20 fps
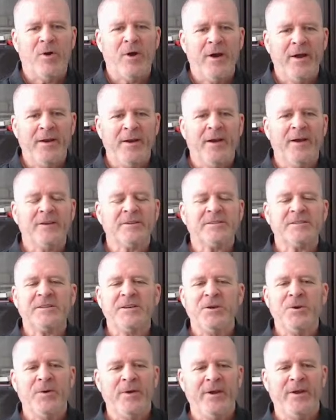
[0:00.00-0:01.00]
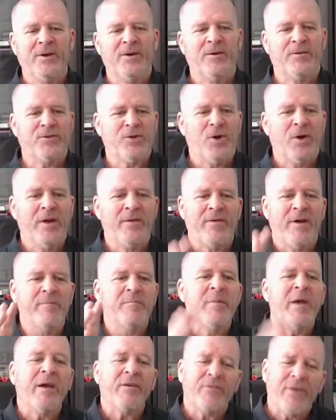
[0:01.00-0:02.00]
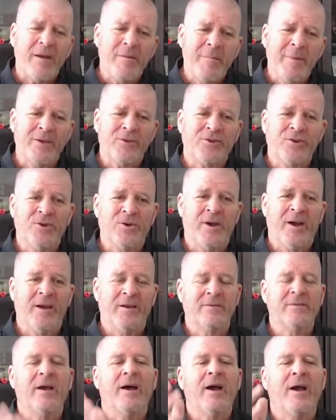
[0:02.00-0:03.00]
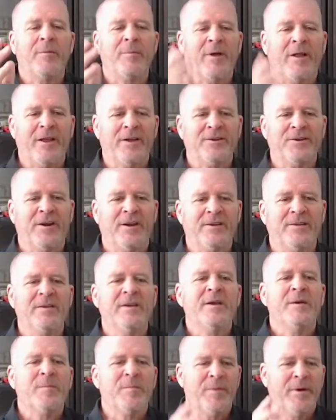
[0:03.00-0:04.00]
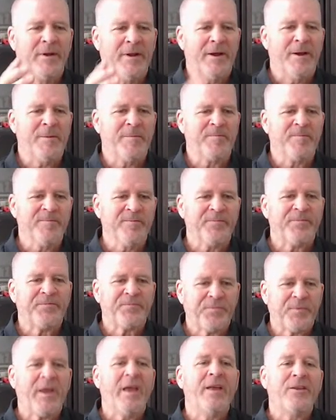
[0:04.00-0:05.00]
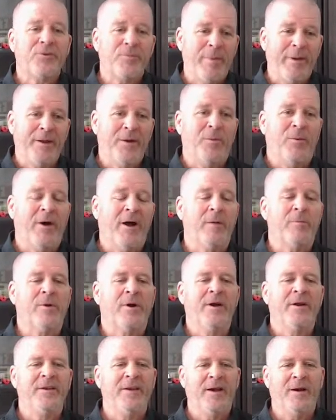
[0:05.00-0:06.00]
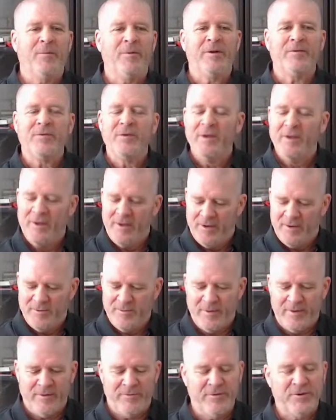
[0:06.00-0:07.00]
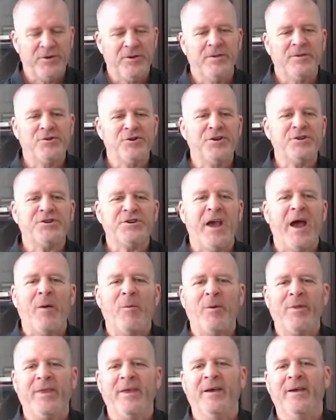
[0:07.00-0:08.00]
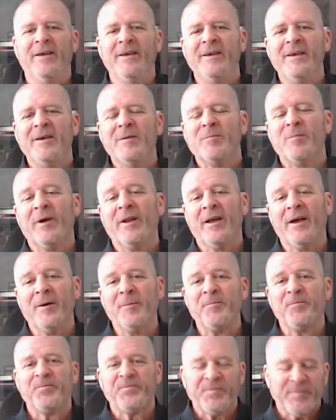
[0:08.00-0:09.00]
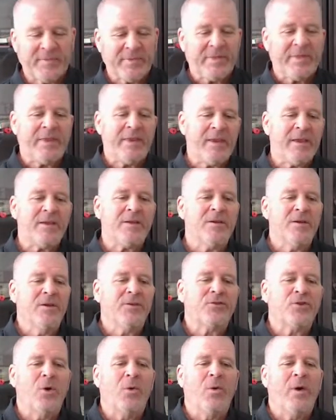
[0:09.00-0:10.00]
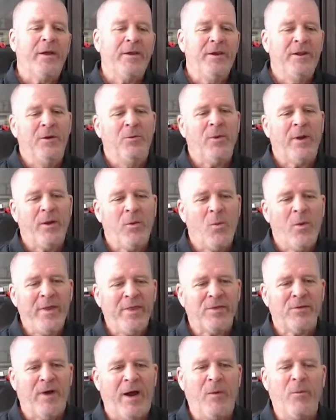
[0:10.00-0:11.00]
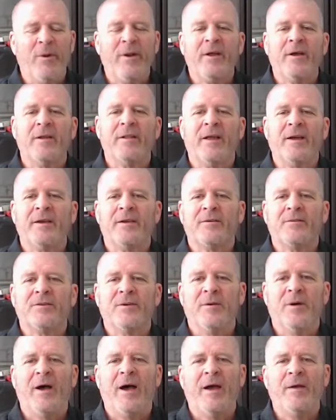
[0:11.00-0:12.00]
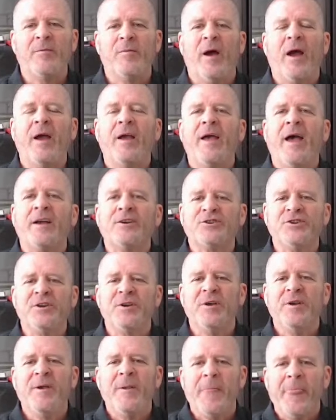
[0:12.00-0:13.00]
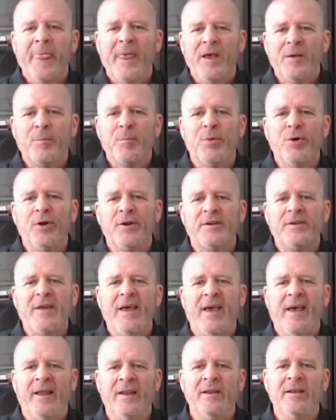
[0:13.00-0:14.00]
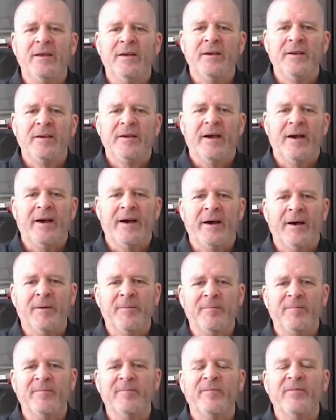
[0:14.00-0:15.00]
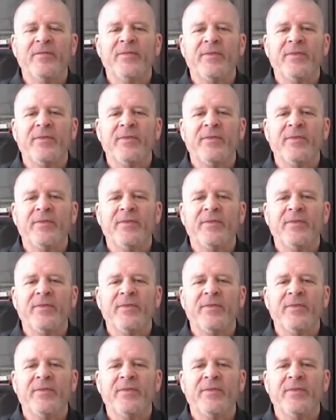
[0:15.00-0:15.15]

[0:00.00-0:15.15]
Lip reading: Brian. Nice to see you here. Sorry if I missed you guys. I apologize, but it's been a while, Brian. Yeah, well, I'd love to chit chat with you. But so what I went through, I went out like I actually put 10 um,